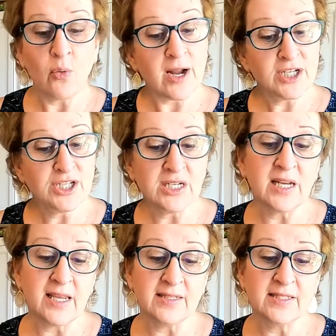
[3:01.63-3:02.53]
question
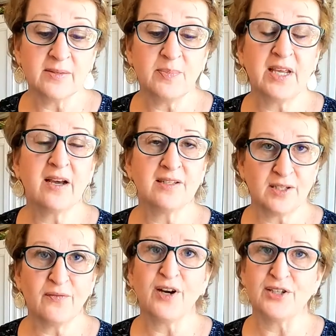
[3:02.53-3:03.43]
it because
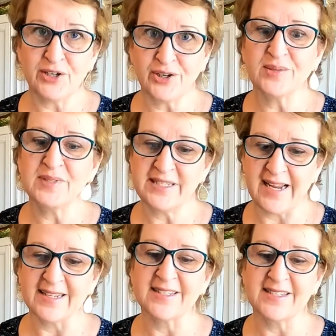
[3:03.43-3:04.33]
of our
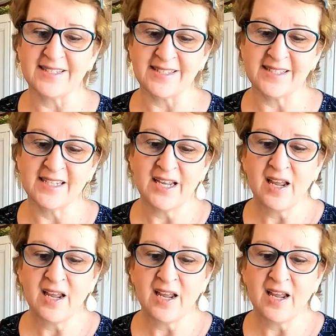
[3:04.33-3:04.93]
circumstances.